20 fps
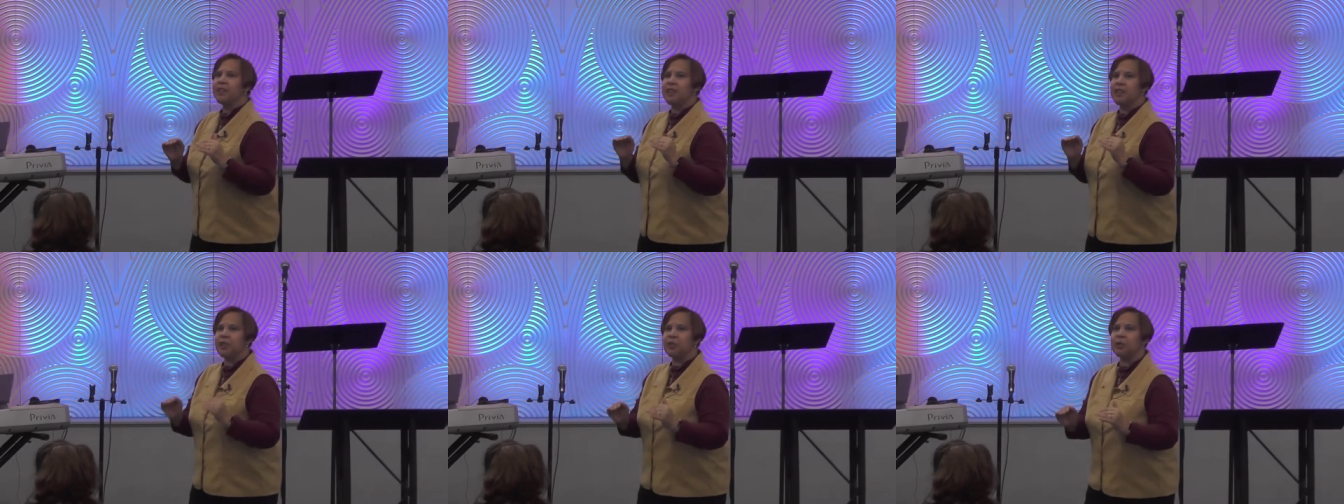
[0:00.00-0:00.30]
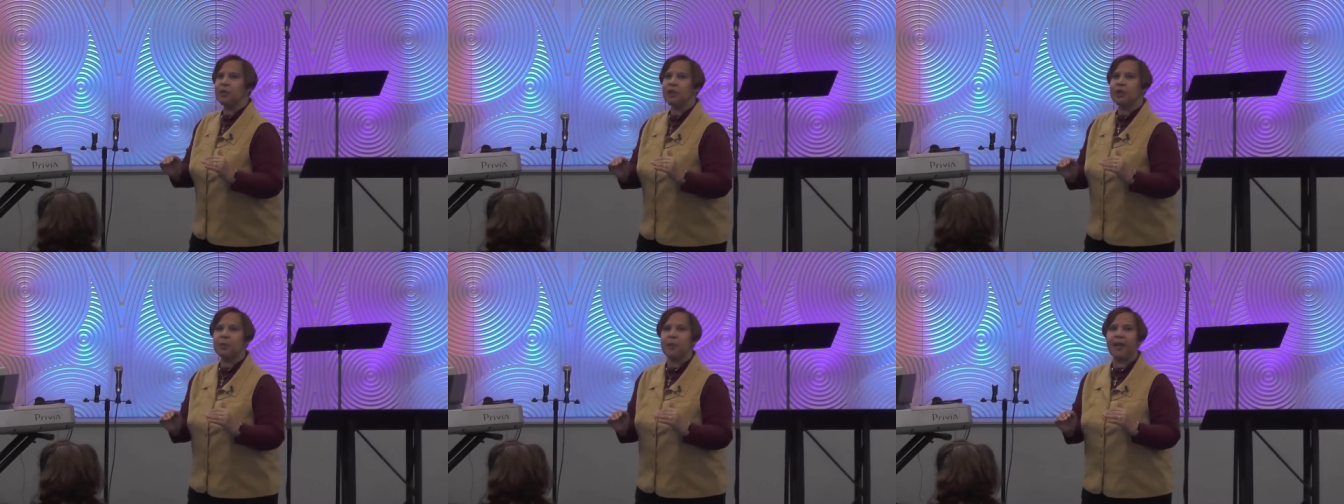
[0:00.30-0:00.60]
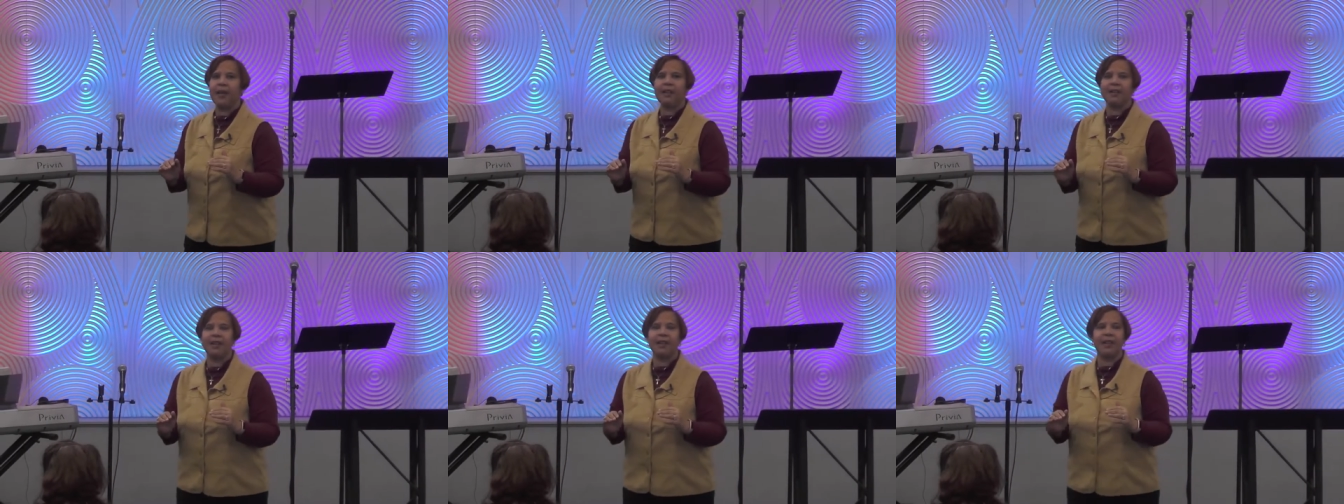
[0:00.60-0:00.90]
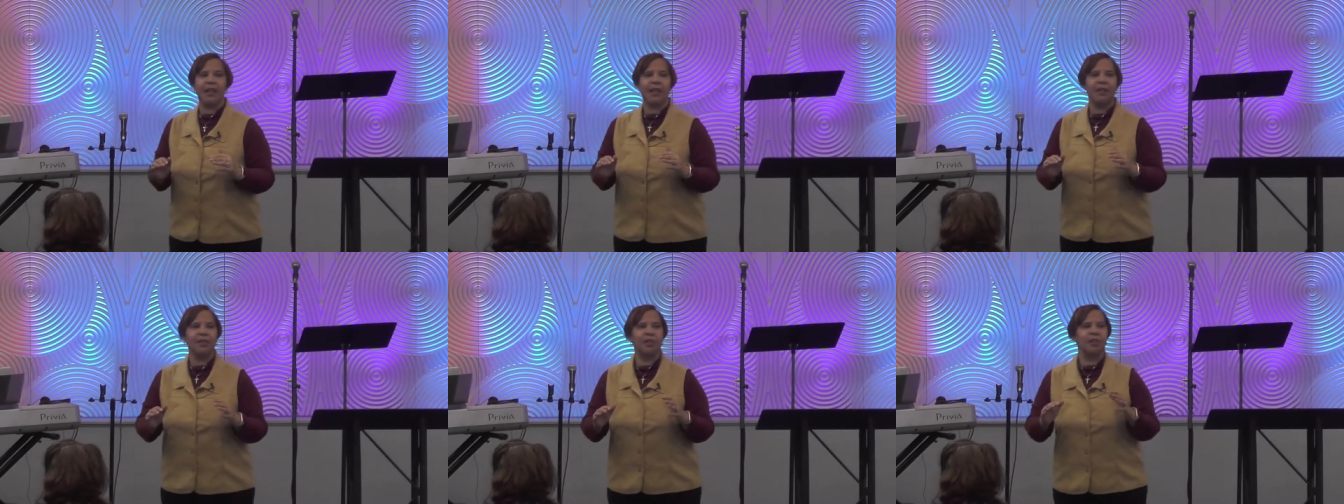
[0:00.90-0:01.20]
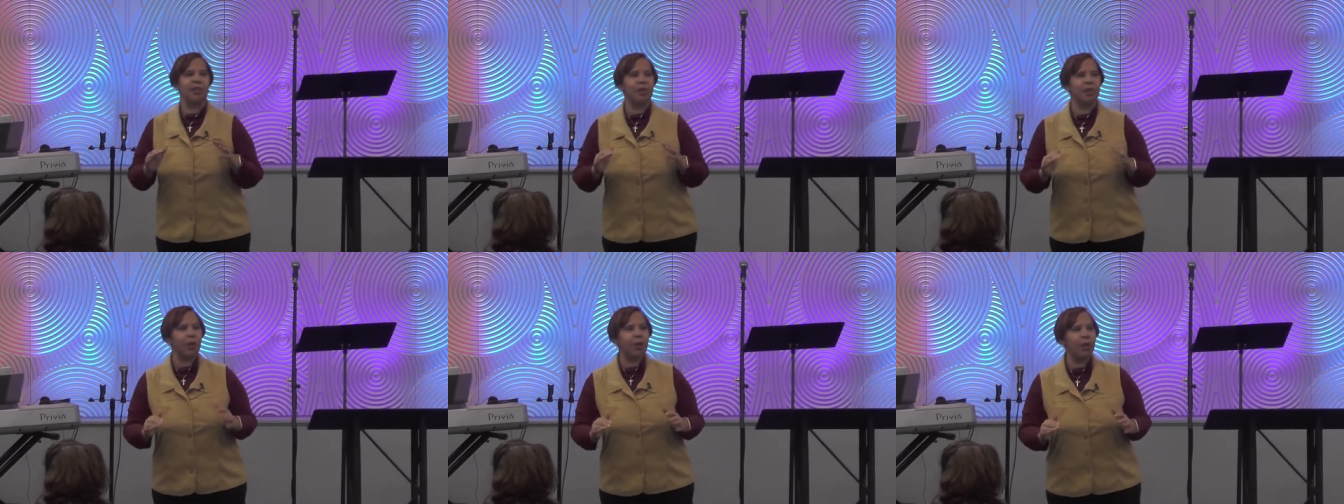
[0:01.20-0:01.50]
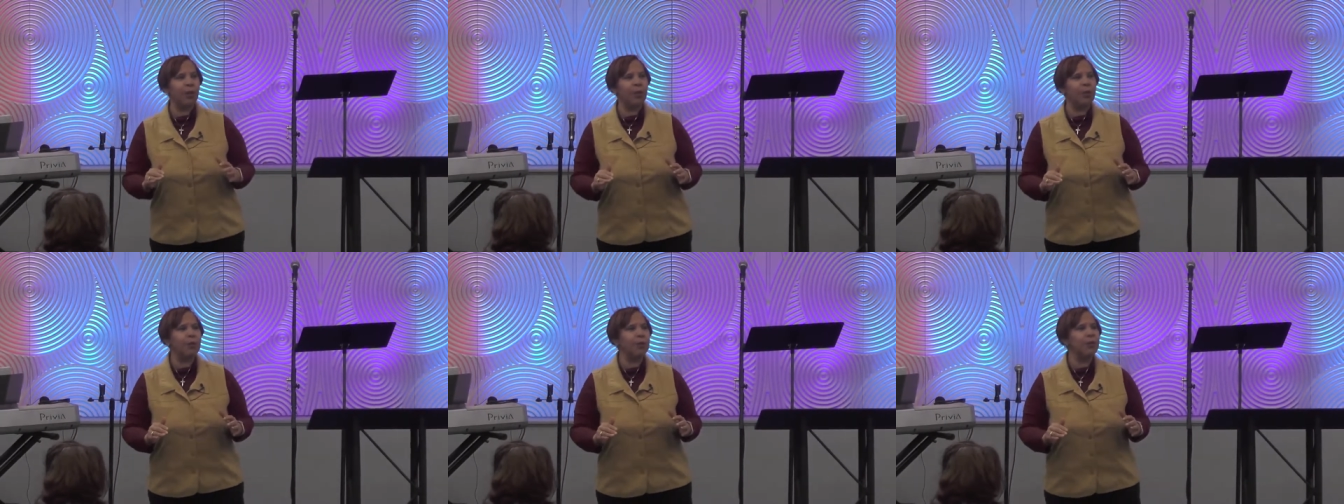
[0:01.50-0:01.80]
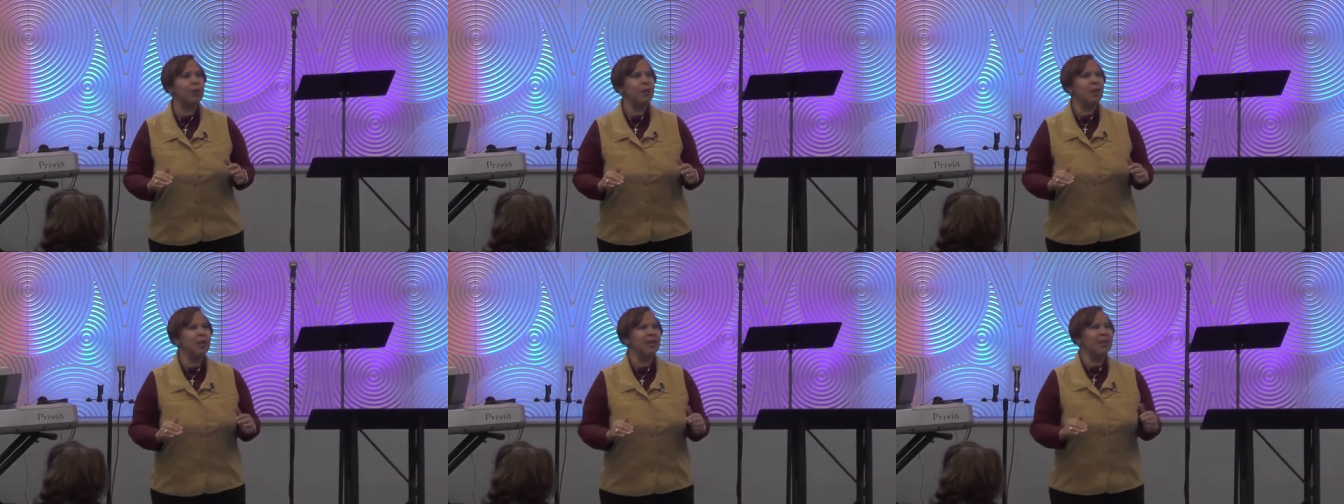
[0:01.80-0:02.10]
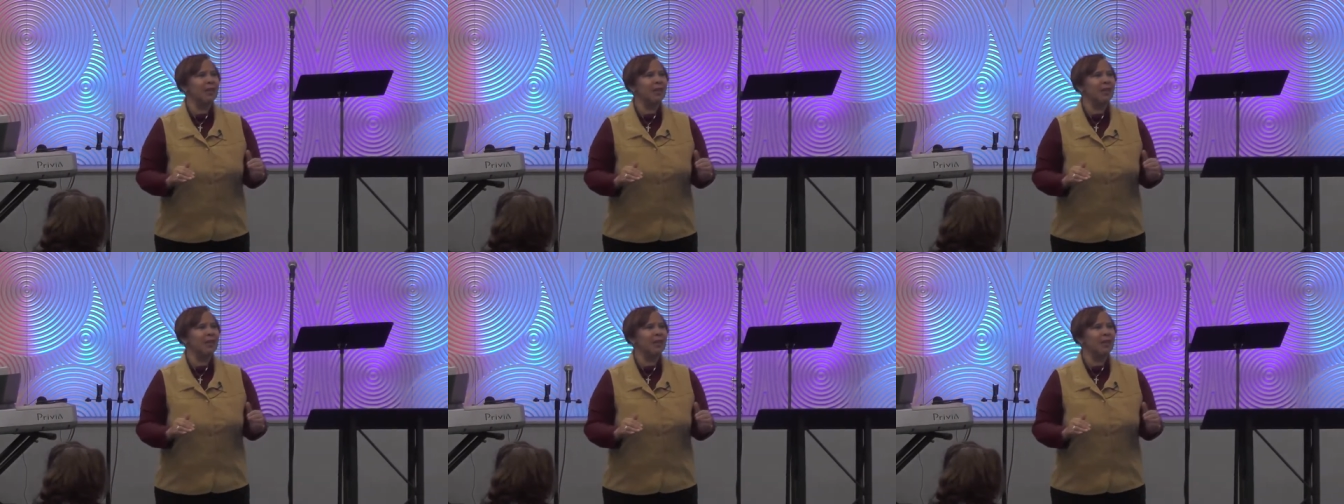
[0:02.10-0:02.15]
disrespected and so